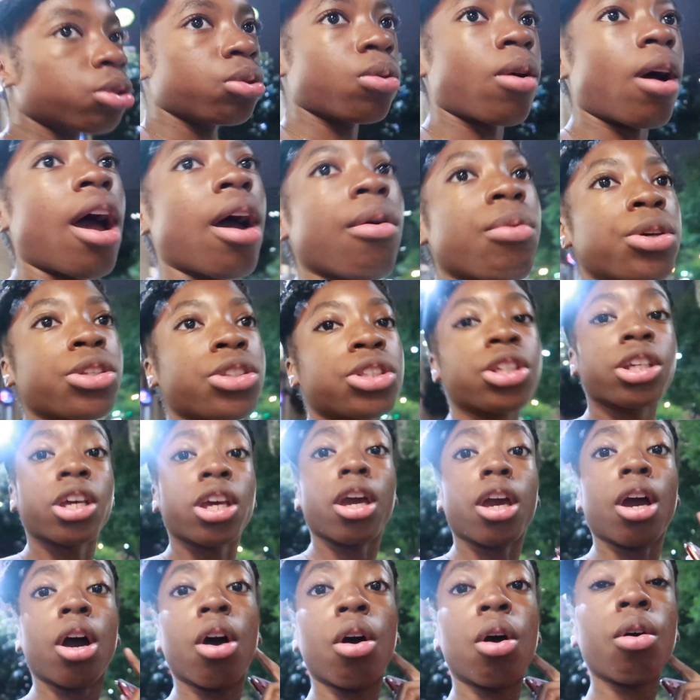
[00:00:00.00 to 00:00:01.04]
2 hours to
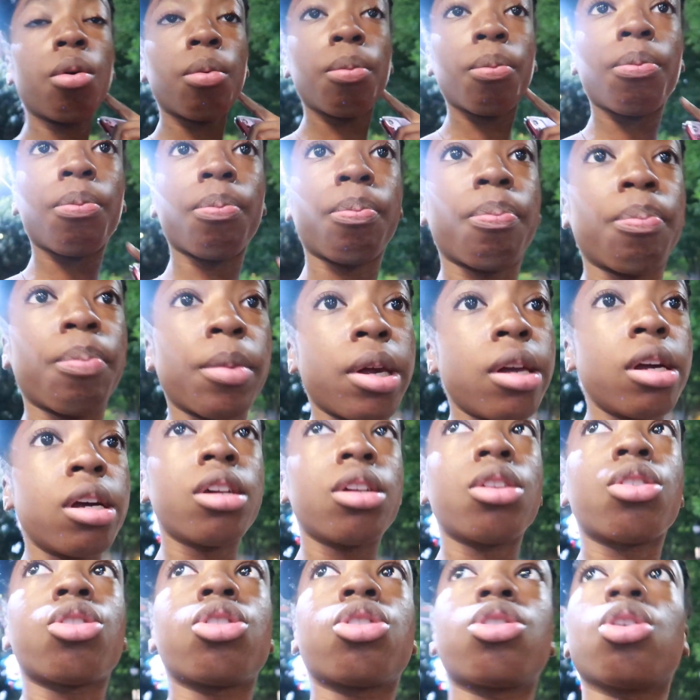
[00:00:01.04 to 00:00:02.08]
get home.
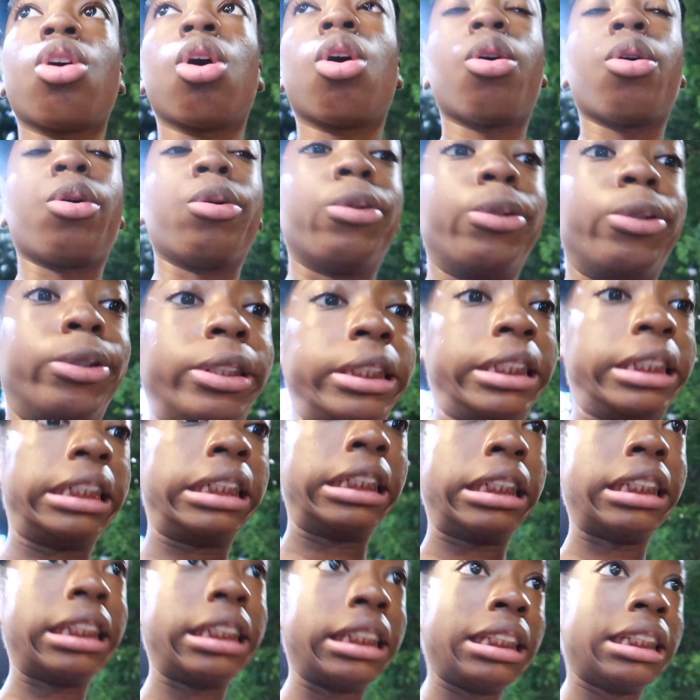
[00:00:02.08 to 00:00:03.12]
So
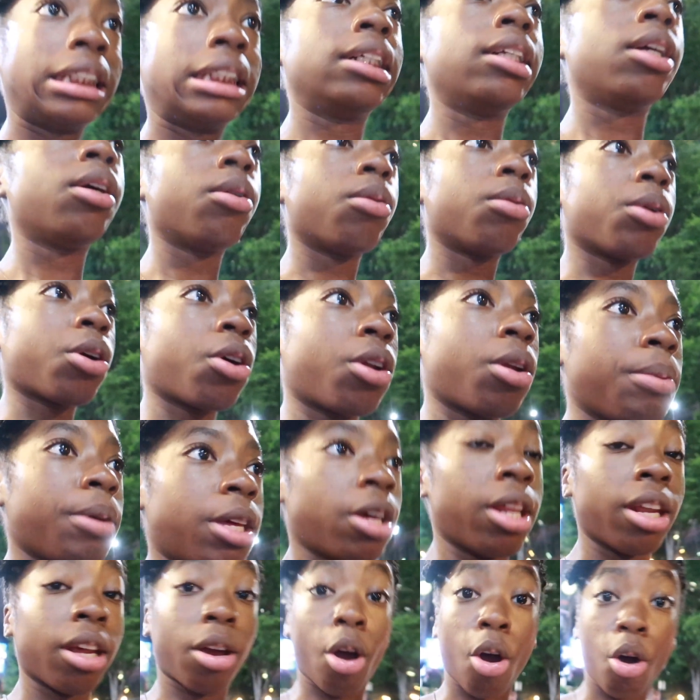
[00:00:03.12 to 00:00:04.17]
we're gonna
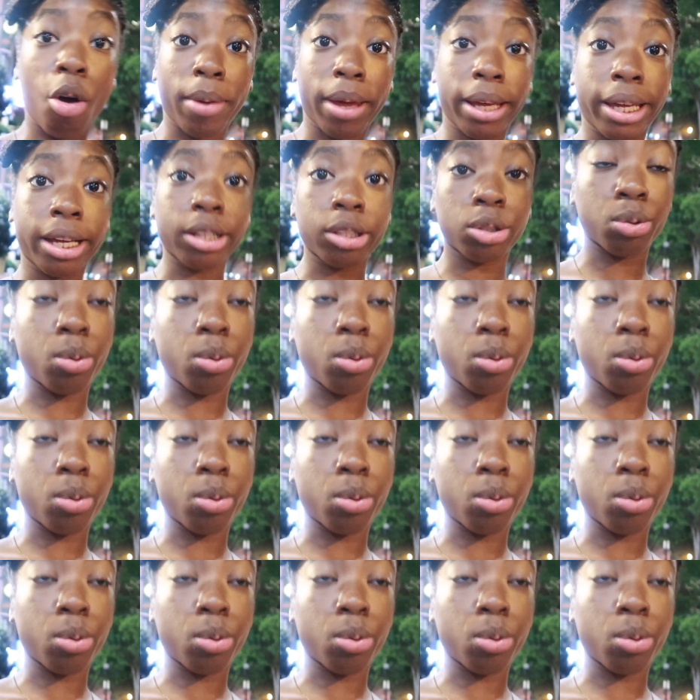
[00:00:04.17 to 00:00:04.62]
be getting home like at